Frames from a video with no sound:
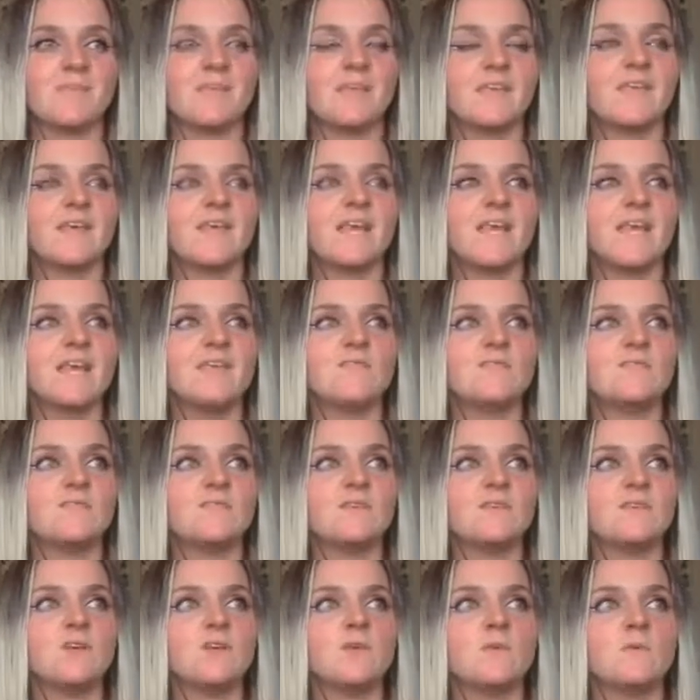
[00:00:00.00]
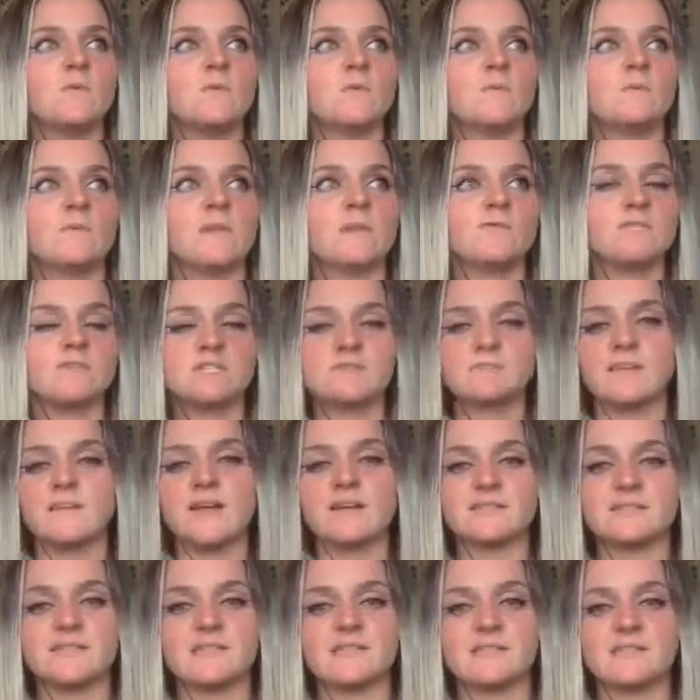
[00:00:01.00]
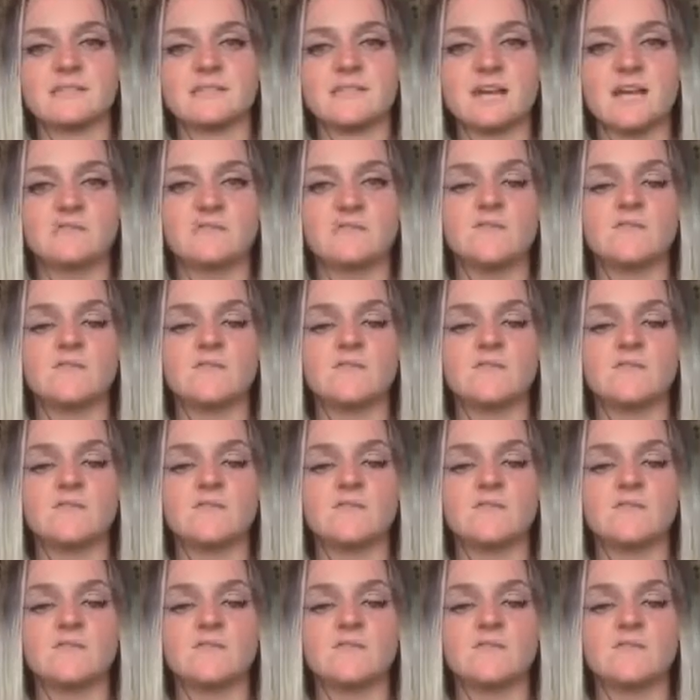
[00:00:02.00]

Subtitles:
if you like respected yourself,